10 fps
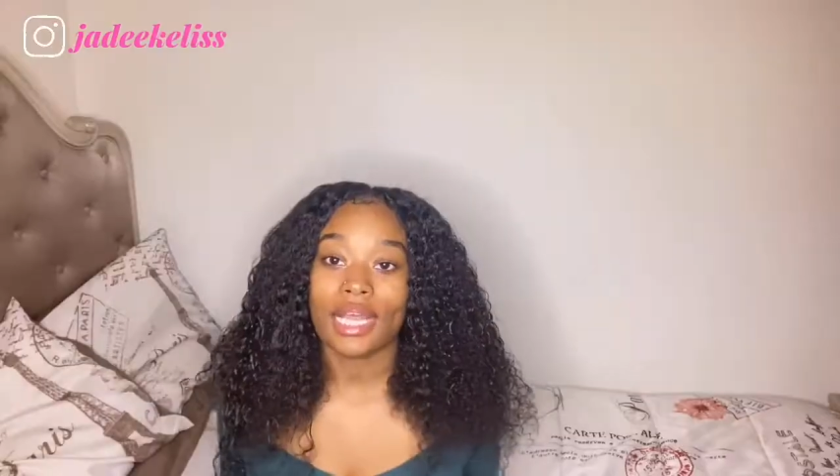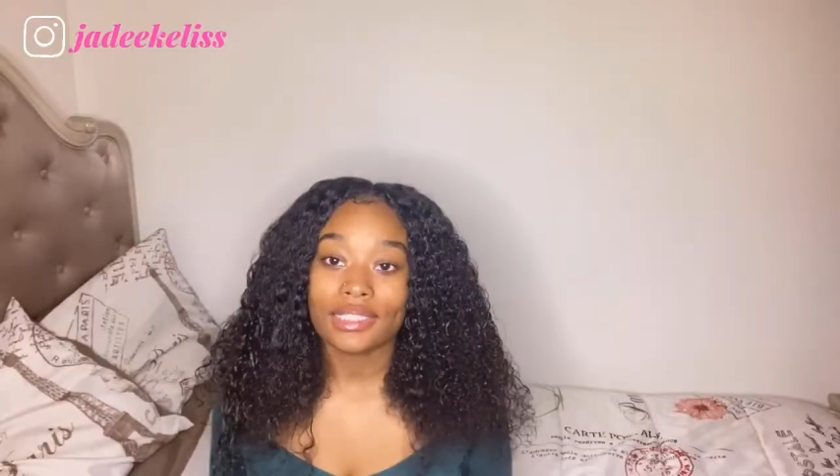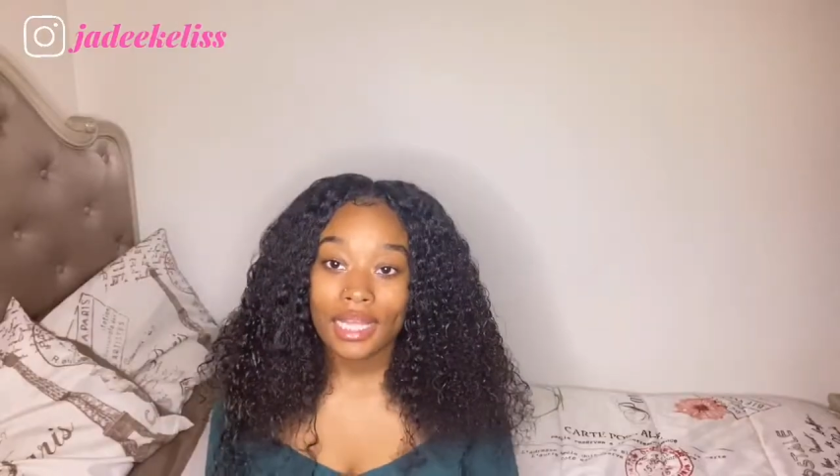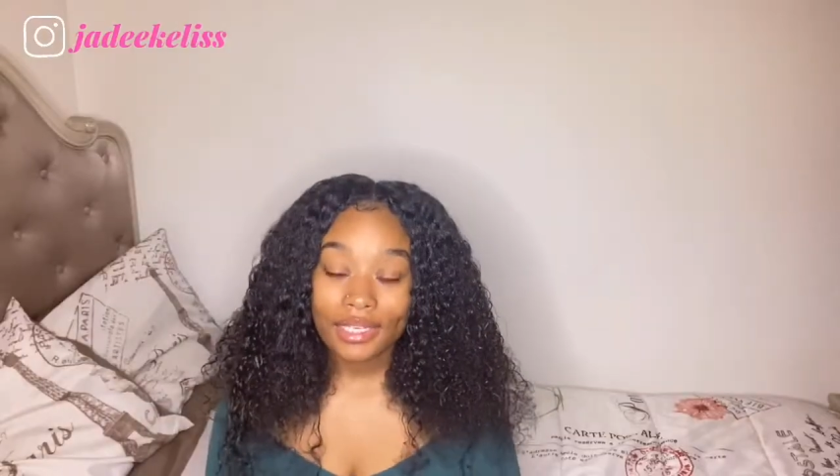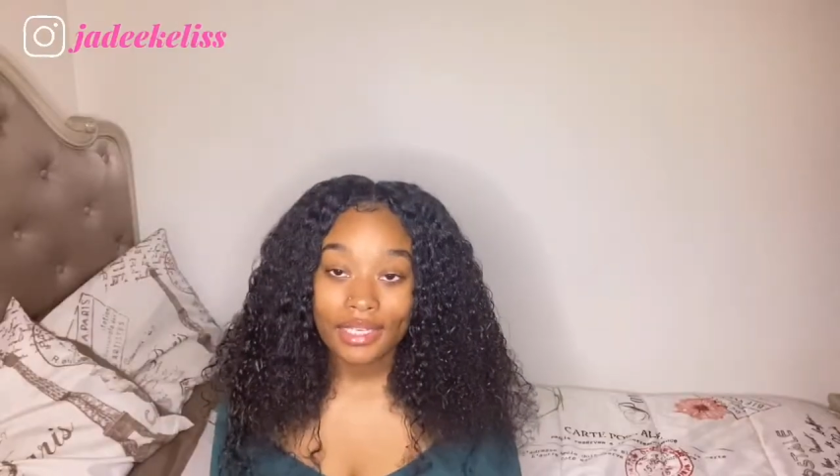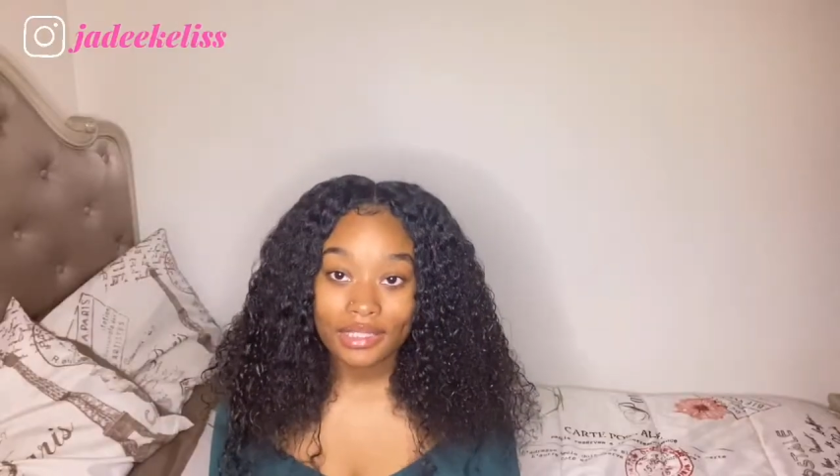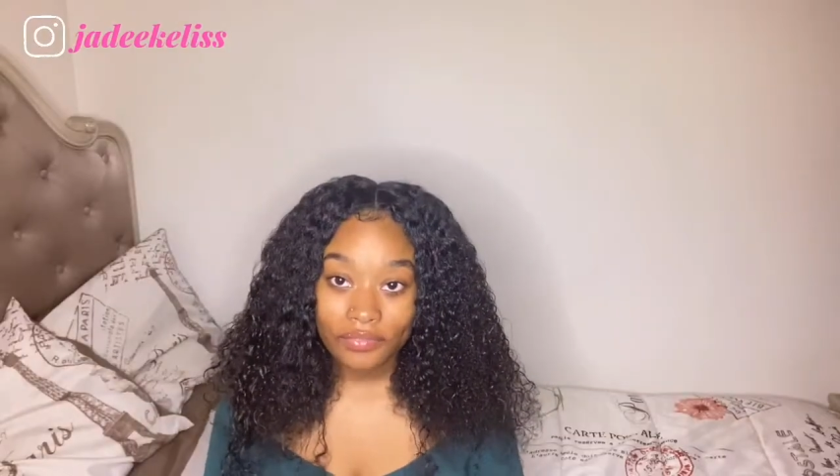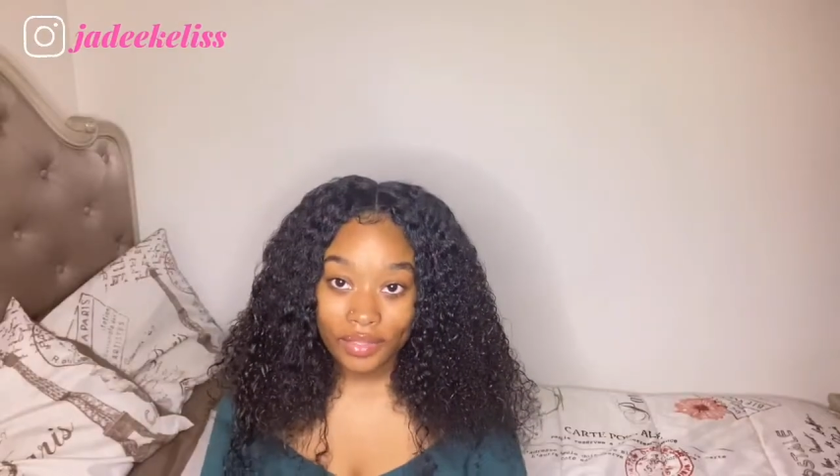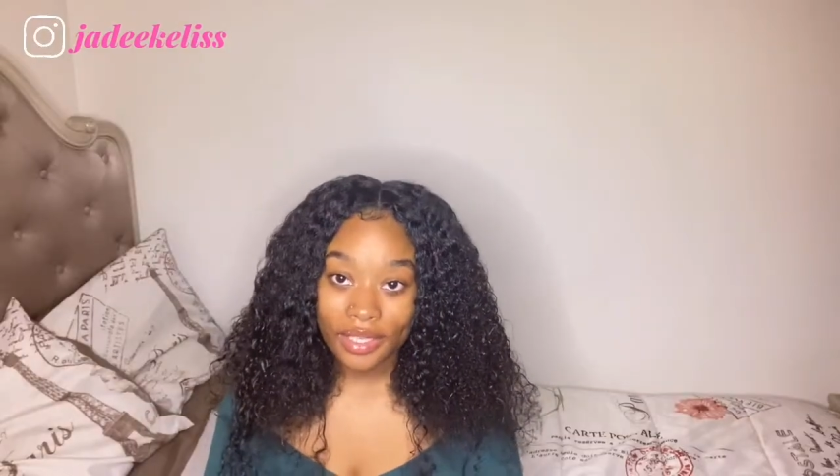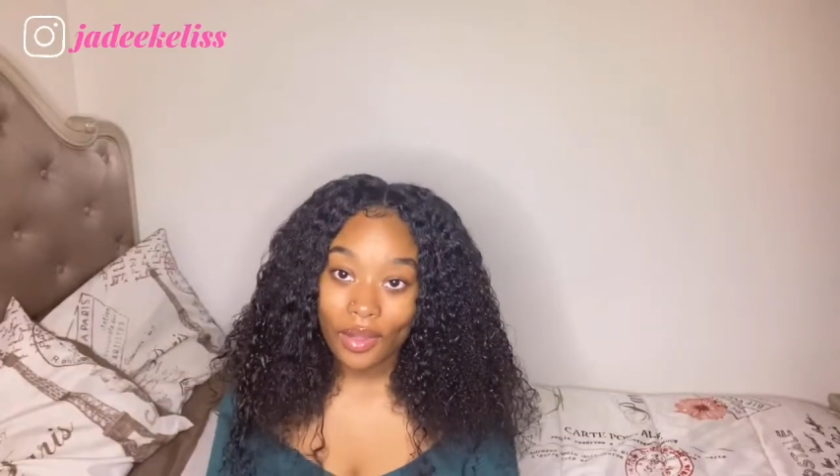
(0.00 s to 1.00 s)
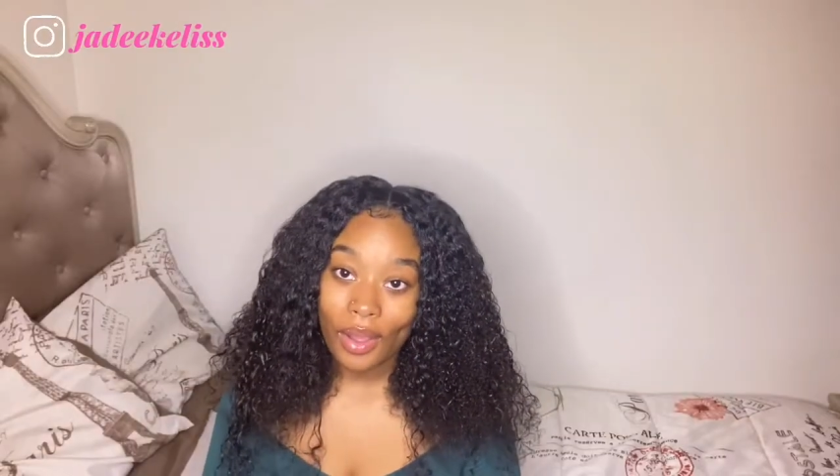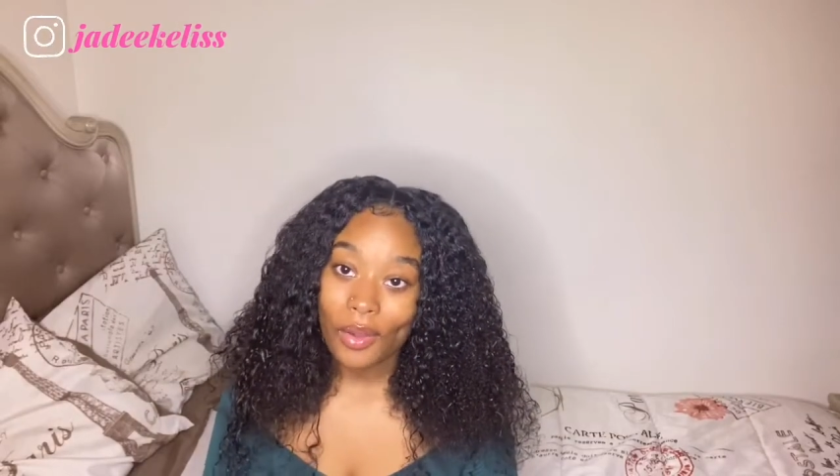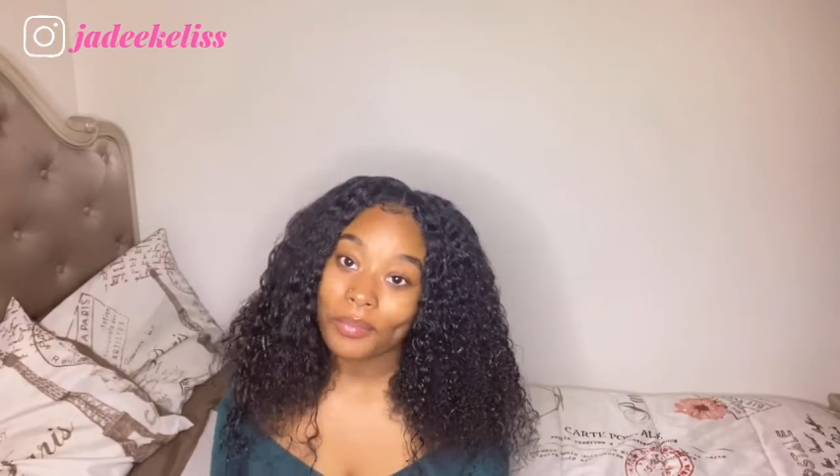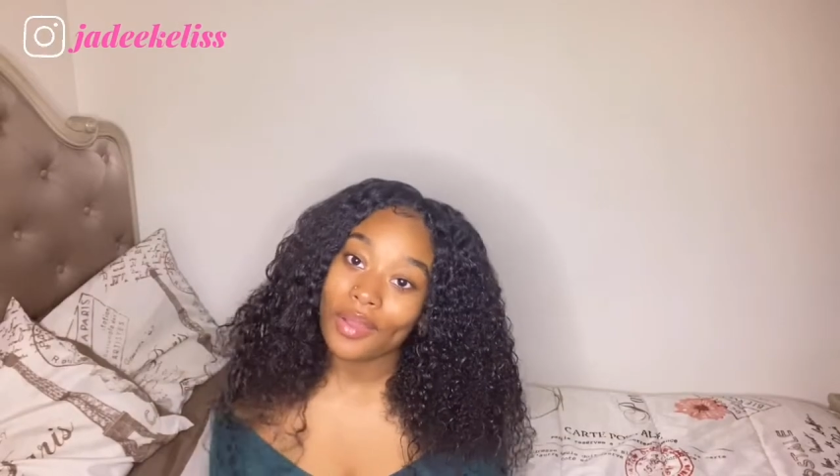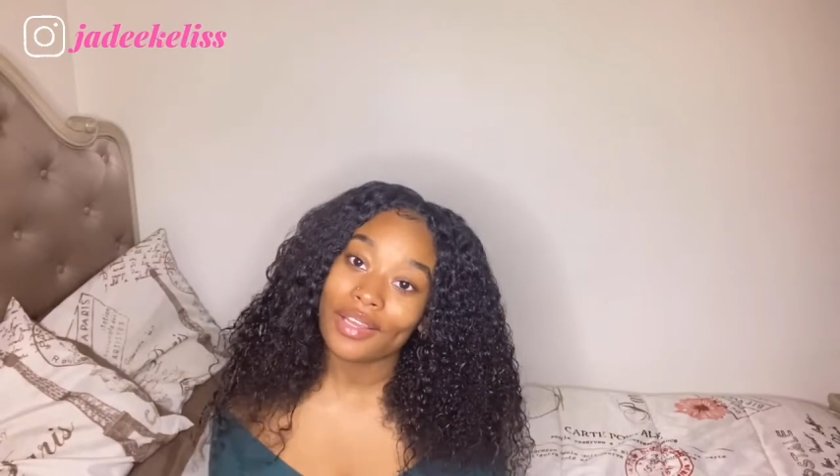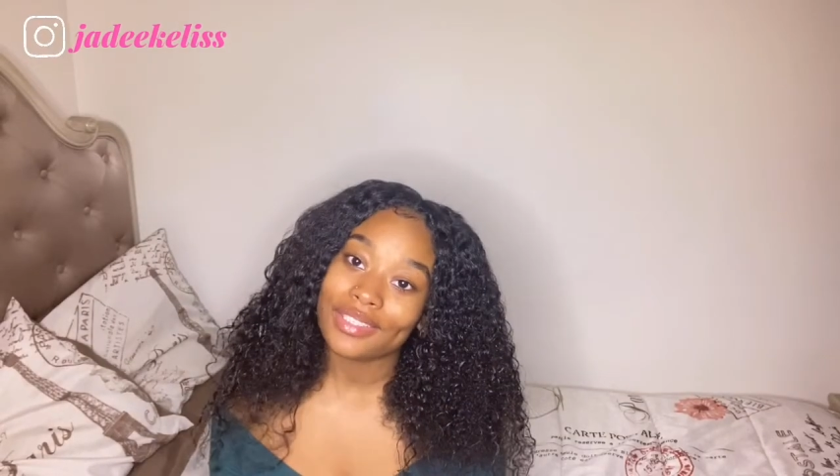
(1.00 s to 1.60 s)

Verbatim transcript: end of this video i hope y'all